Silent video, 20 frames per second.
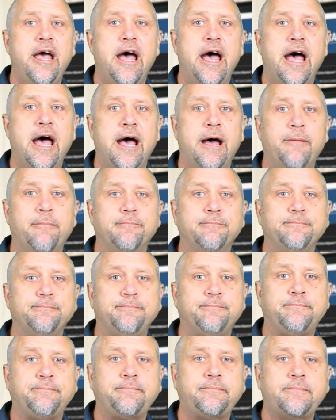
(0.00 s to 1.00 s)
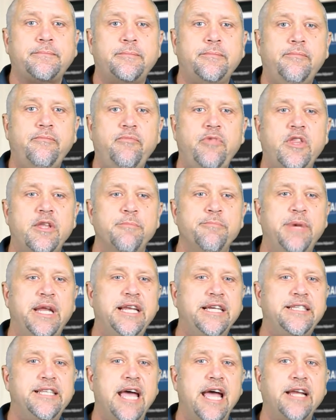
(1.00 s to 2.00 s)
But
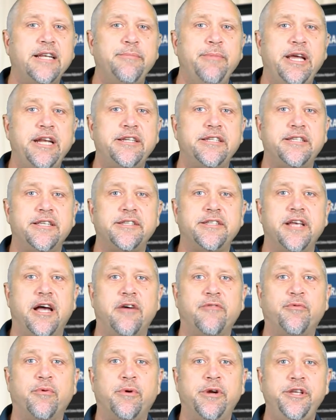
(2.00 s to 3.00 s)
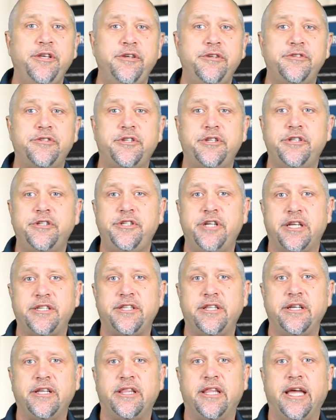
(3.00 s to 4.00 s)
Xactimate is the software you use to
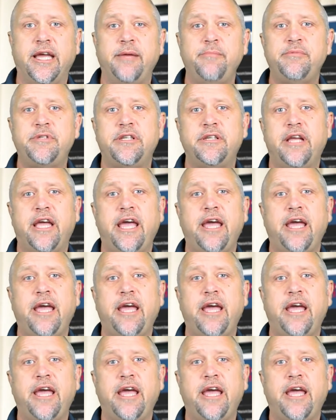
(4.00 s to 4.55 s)
adjust the claims,